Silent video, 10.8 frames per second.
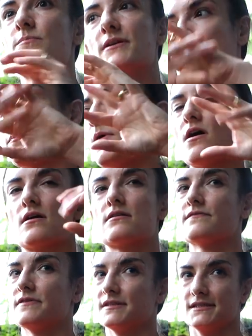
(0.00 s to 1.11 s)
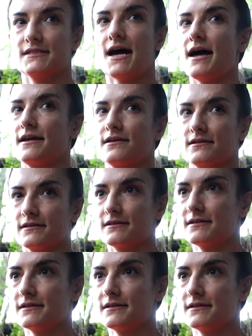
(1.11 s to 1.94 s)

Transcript: but it's part of this entire